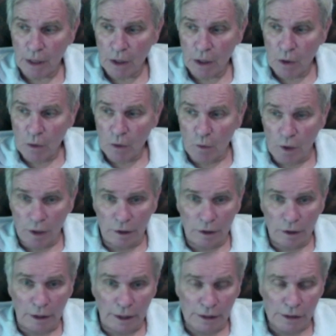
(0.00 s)
One of the
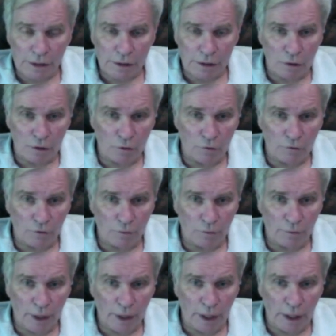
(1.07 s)
lessons learned for
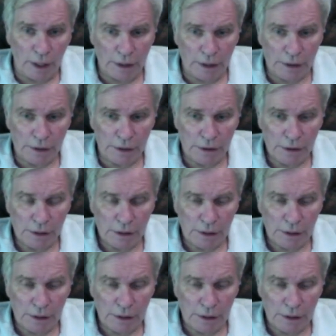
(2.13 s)
me is